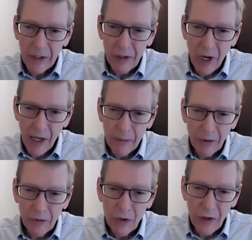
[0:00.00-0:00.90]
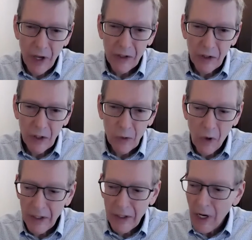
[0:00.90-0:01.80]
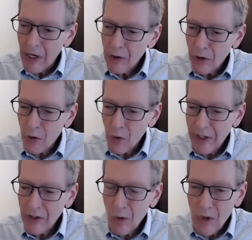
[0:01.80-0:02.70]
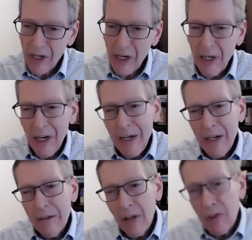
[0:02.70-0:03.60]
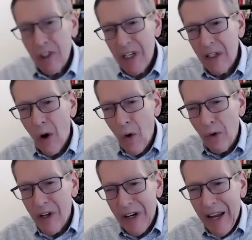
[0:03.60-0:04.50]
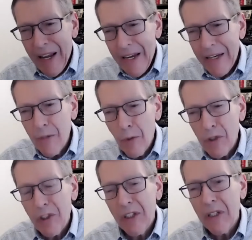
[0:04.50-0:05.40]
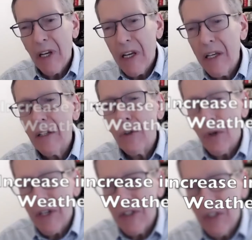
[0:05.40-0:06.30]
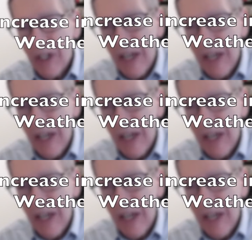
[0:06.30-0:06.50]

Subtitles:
of time of 2001 to 2020, they've seen over an 80% increase